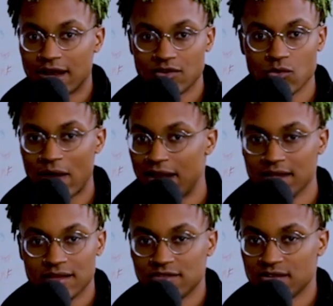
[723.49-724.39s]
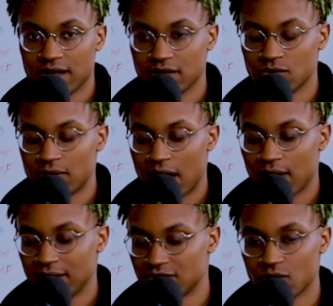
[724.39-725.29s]
how to do any of the shit I do
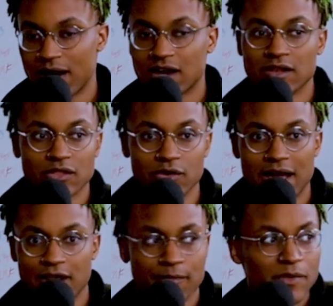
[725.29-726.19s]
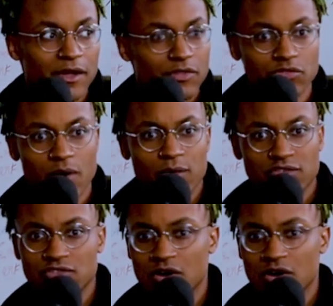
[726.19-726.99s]
now in school. I couldn't learn how to throw a